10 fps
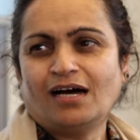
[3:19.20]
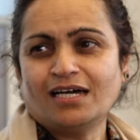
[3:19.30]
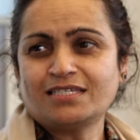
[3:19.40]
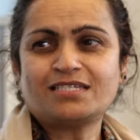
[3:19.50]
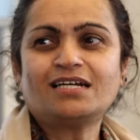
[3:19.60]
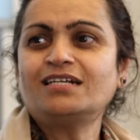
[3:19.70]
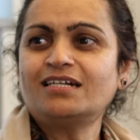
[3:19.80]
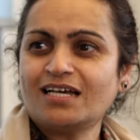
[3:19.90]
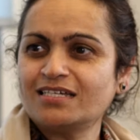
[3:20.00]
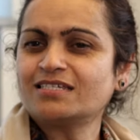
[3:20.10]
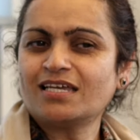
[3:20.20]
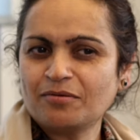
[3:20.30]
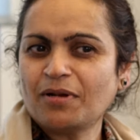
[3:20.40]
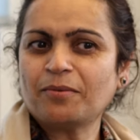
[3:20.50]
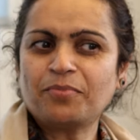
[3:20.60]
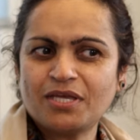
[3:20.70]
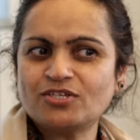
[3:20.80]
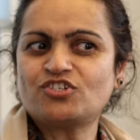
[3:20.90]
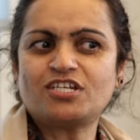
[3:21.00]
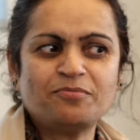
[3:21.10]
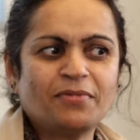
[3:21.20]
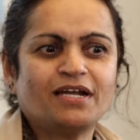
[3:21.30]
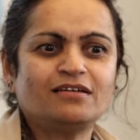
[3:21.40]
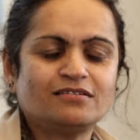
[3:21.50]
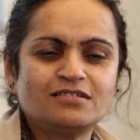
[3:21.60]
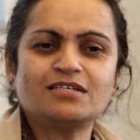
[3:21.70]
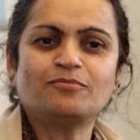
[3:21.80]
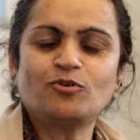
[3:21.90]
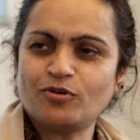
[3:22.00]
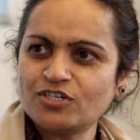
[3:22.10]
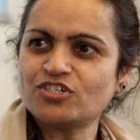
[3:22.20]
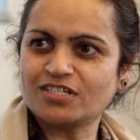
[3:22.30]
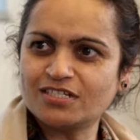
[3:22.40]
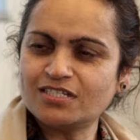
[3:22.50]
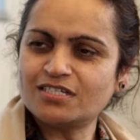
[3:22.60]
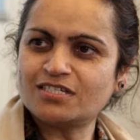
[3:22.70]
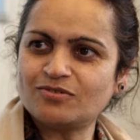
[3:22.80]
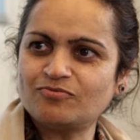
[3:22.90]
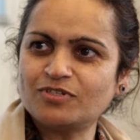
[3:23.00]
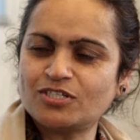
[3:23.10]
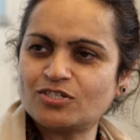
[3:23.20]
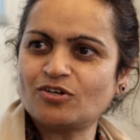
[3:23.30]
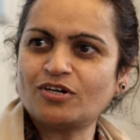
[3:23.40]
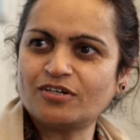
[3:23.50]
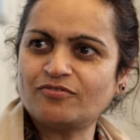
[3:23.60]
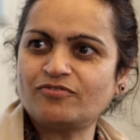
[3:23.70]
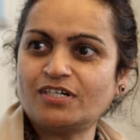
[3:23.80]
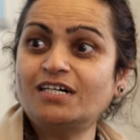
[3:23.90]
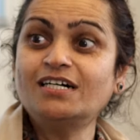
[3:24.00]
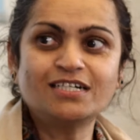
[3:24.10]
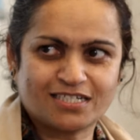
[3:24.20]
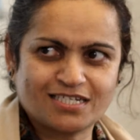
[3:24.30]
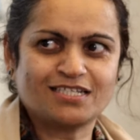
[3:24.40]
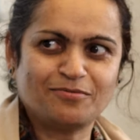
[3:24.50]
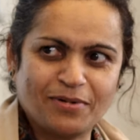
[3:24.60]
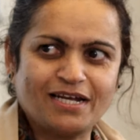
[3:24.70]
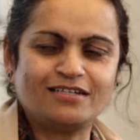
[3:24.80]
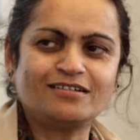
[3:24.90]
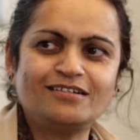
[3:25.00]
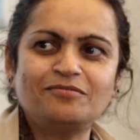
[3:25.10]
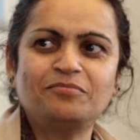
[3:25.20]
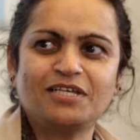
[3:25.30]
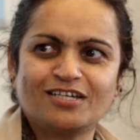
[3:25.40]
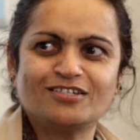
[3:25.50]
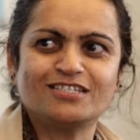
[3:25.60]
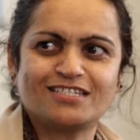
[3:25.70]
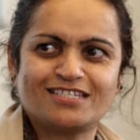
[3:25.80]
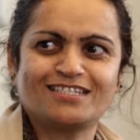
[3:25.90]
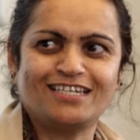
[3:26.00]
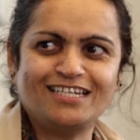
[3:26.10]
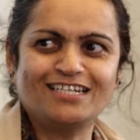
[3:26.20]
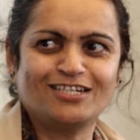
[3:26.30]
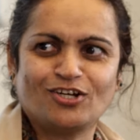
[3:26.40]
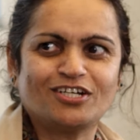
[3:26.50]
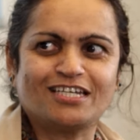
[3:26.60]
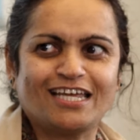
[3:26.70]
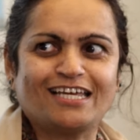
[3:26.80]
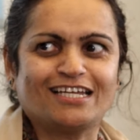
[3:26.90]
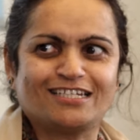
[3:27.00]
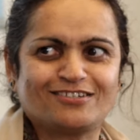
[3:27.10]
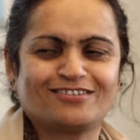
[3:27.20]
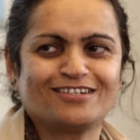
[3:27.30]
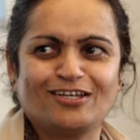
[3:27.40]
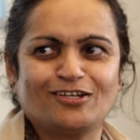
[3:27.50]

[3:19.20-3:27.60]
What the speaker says: I started asking my PhD mentor some questions, which sort of irked the mentor because he did not take it,